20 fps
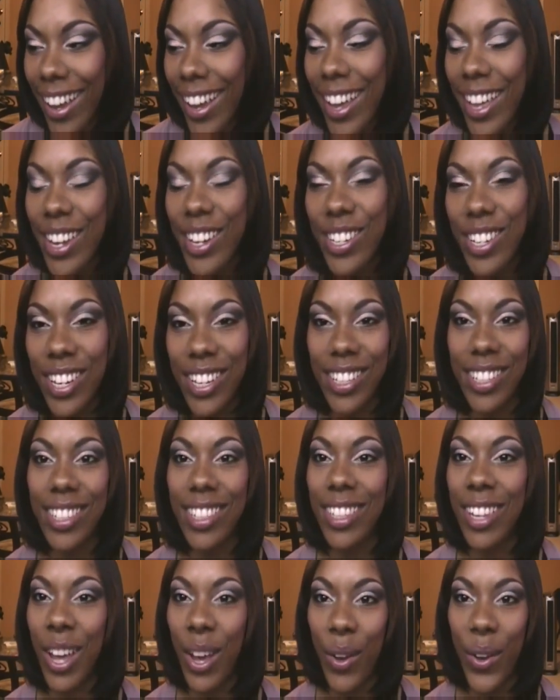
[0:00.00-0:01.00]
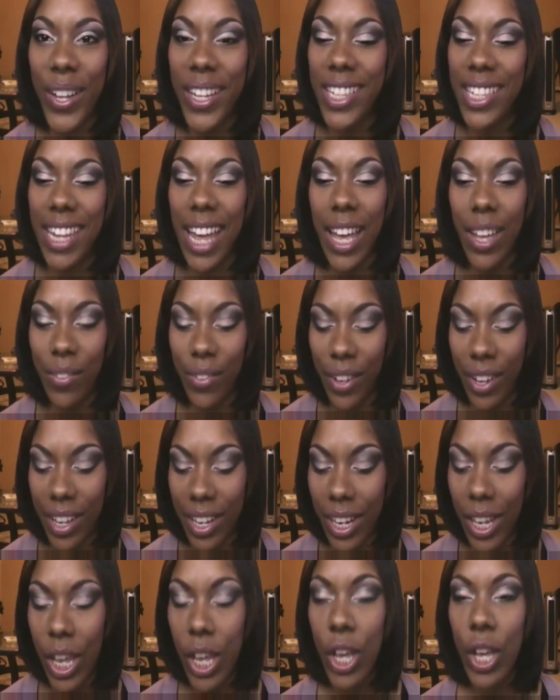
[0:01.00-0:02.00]
It is just, no, it's not
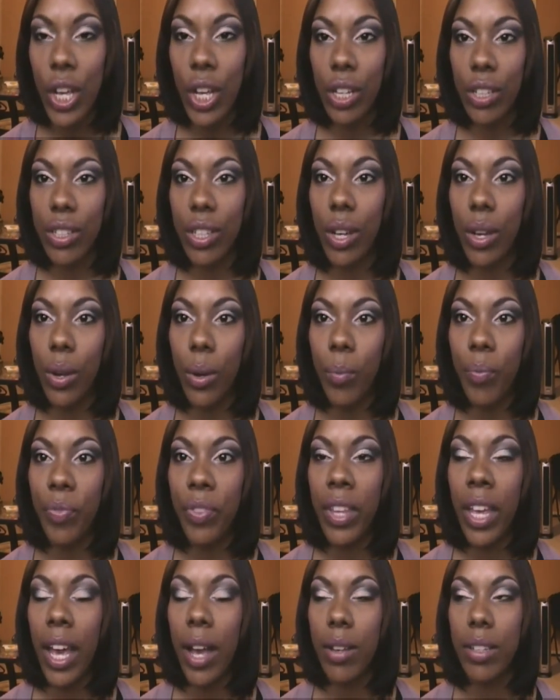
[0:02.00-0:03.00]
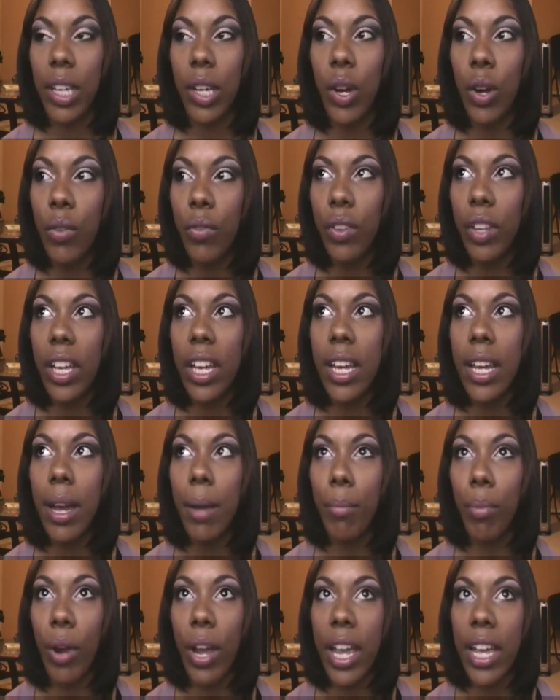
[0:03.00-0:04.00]
fun. So I was like, hopefully,
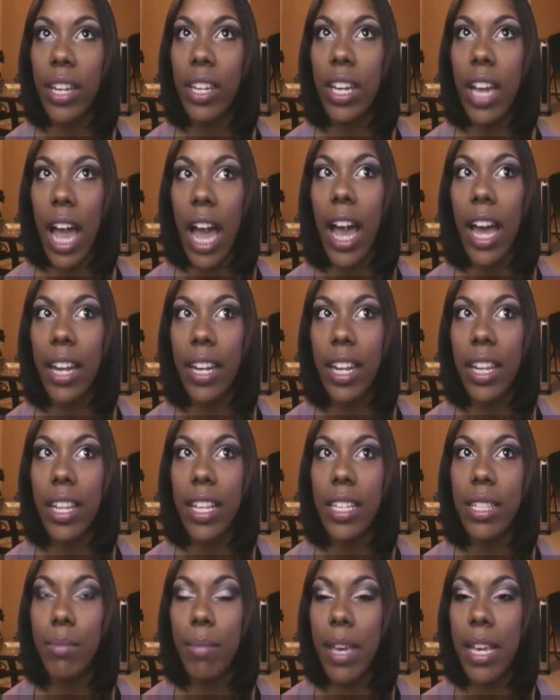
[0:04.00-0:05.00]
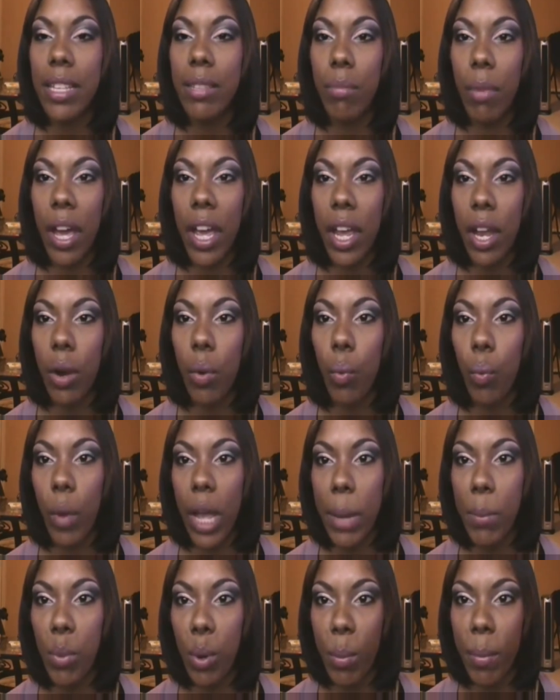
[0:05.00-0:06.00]
I'm praying to God that this makes my hair
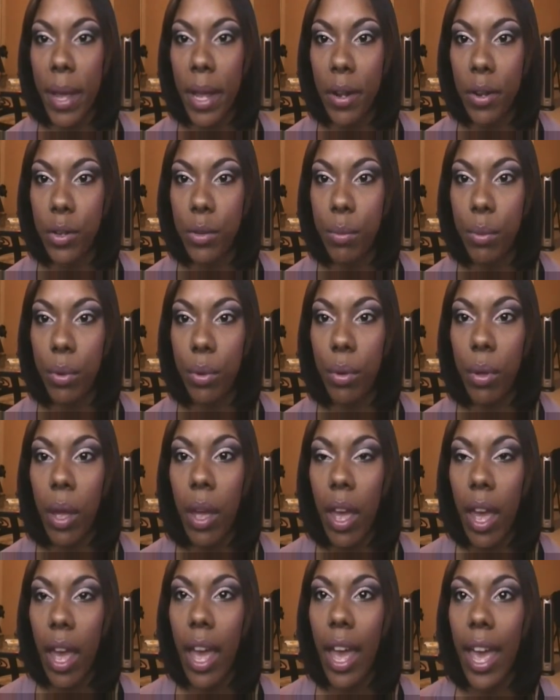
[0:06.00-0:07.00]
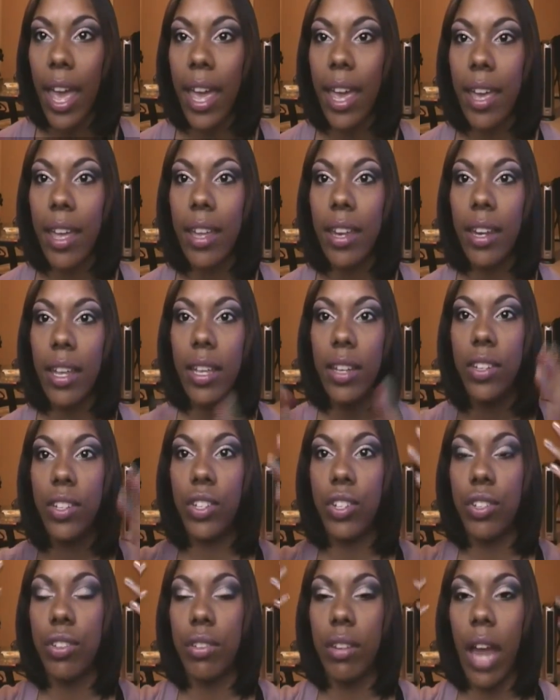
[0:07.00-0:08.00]
way more manageable and
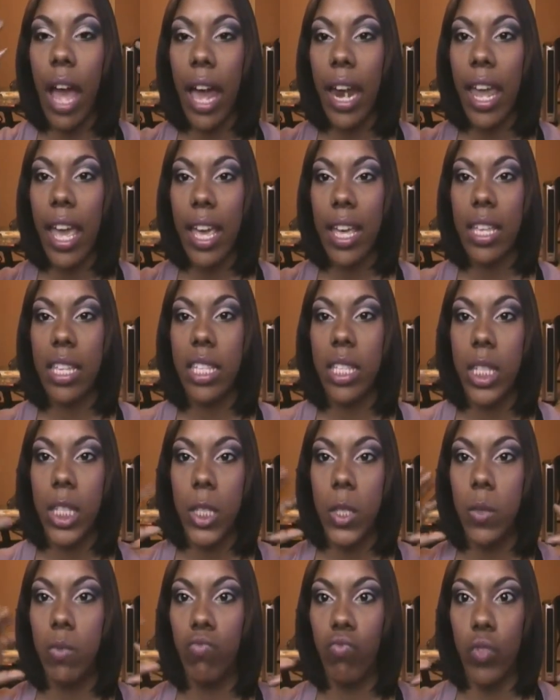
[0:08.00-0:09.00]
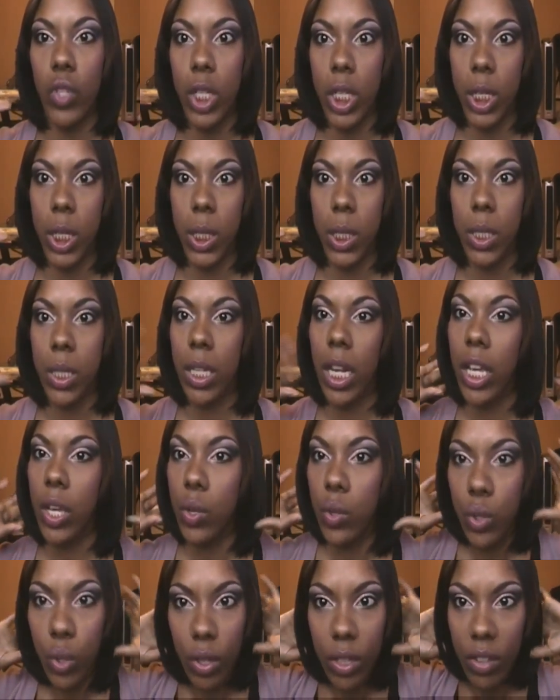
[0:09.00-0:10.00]
it's not as, er,
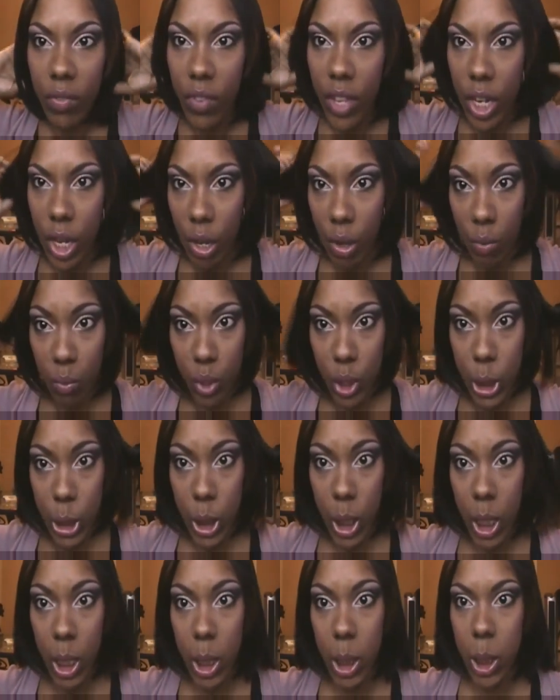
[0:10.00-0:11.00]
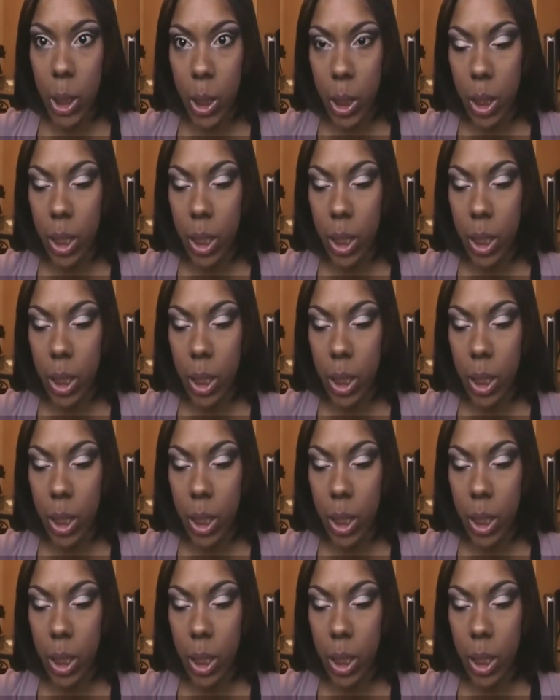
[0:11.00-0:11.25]
like you saw in the video, it was just like